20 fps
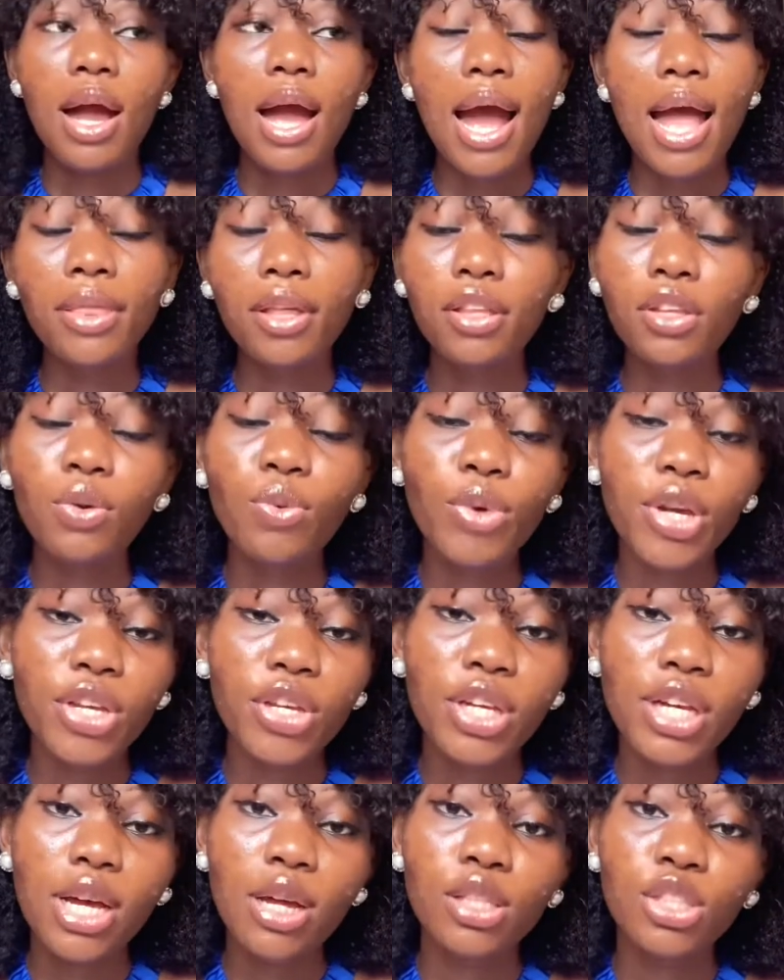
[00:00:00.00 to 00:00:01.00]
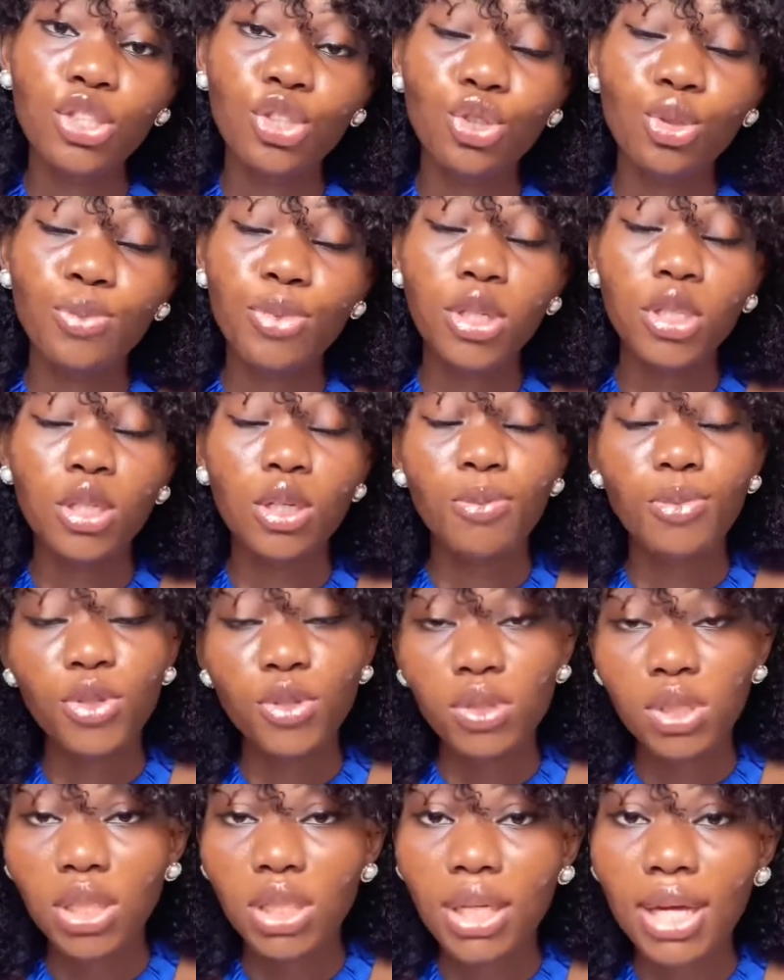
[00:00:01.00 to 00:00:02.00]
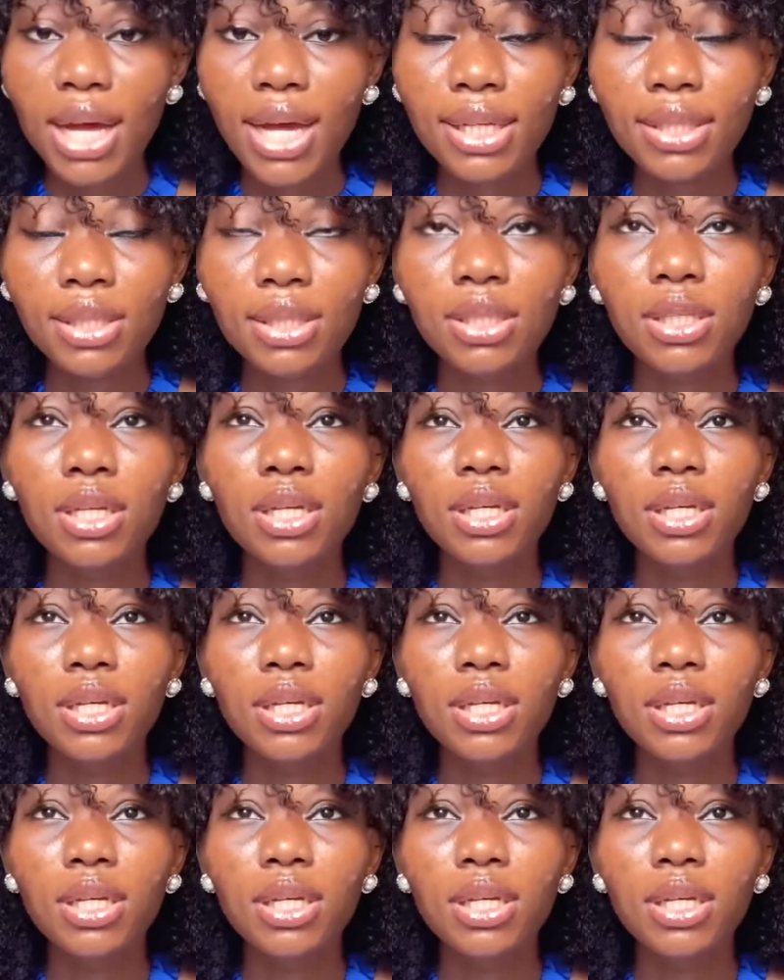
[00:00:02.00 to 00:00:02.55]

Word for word: Another way you can distribute your music as,